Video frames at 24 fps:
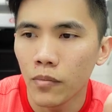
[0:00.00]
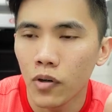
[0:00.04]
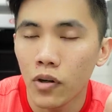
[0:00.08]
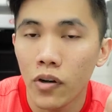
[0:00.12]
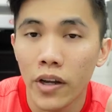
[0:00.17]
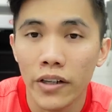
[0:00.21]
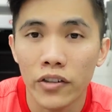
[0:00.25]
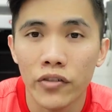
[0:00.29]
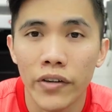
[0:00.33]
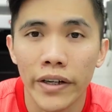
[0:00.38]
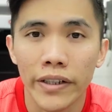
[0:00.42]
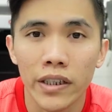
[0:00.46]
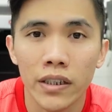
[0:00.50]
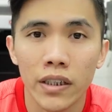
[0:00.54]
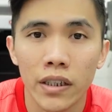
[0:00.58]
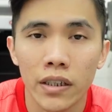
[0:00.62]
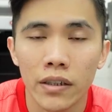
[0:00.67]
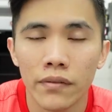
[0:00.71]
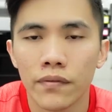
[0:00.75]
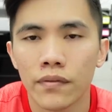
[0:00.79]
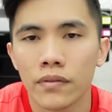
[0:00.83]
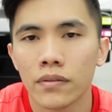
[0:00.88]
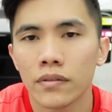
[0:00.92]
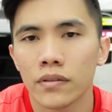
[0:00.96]
more
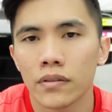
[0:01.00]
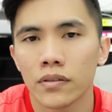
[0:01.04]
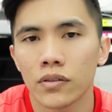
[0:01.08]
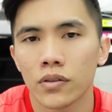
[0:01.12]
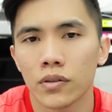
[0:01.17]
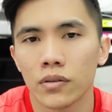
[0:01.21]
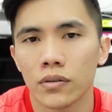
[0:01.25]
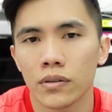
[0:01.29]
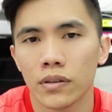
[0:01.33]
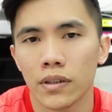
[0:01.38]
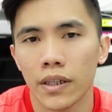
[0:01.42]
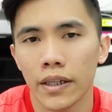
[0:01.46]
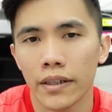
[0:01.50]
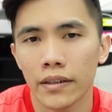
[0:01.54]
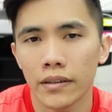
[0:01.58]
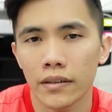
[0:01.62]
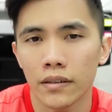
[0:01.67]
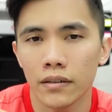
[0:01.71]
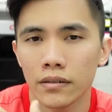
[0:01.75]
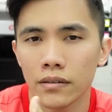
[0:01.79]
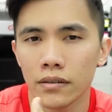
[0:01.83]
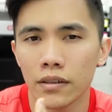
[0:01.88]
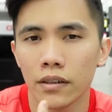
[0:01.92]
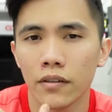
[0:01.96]
attractive. So then
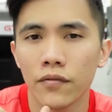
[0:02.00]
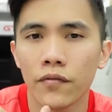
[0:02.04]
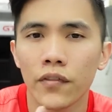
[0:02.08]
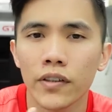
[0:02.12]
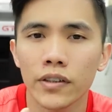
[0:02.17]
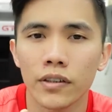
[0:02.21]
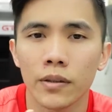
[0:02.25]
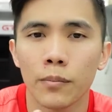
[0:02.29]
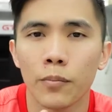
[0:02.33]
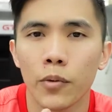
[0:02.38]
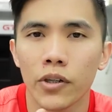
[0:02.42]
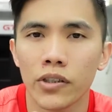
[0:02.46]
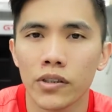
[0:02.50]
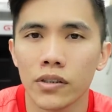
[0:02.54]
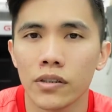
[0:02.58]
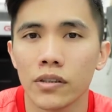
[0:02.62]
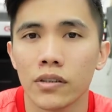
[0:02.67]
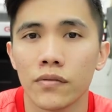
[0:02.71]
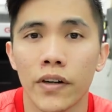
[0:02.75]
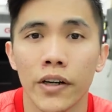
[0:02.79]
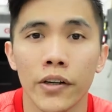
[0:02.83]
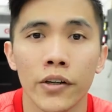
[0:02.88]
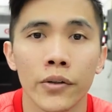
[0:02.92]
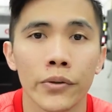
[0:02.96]
the first impression
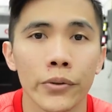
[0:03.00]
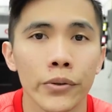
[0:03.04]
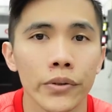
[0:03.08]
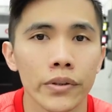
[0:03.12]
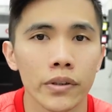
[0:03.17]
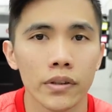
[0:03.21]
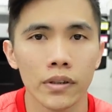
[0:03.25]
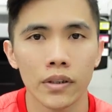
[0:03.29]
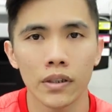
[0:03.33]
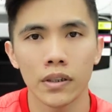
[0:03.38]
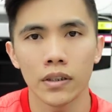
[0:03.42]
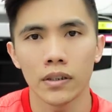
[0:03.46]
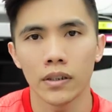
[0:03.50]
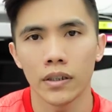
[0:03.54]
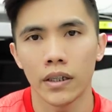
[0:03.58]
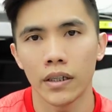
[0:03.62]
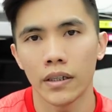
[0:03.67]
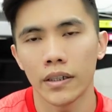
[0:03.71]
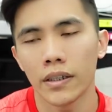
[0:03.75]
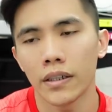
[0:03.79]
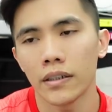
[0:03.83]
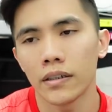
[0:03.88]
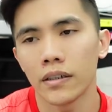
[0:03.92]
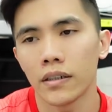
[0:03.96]
is very good,
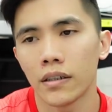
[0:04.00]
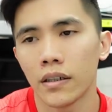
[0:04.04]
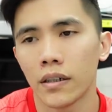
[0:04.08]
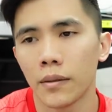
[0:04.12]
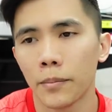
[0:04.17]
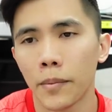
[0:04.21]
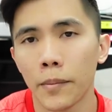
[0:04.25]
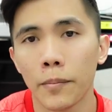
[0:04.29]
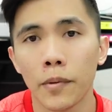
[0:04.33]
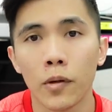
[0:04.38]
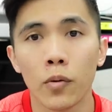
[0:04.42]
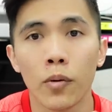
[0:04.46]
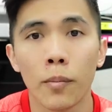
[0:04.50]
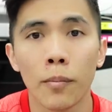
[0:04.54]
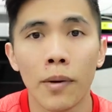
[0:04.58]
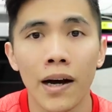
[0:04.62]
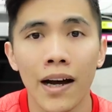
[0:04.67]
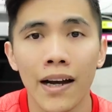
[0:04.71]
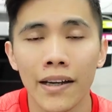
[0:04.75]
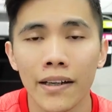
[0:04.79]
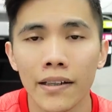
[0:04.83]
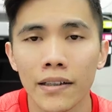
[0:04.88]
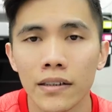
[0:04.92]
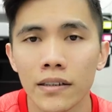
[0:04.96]
and then people will
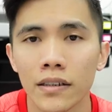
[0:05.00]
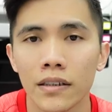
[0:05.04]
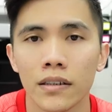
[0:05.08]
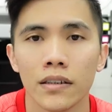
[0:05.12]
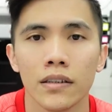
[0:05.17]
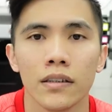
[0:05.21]
buy.